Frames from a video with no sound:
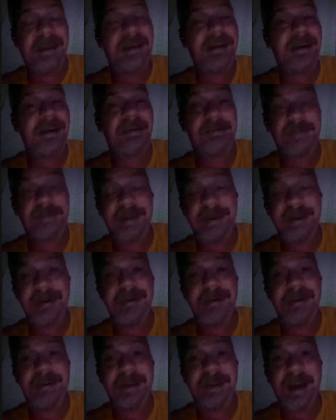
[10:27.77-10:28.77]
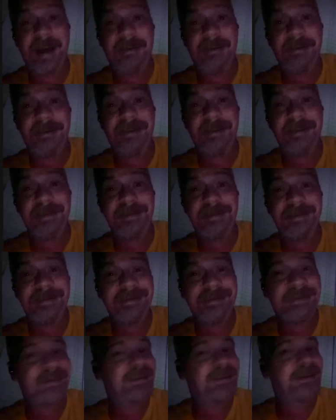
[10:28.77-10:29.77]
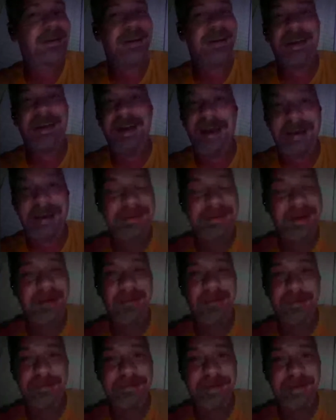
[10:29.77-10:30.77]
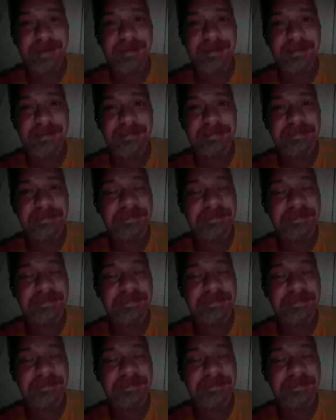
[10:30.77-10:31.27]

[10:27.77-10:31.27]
He comes here to Galveston. He hangs out with me.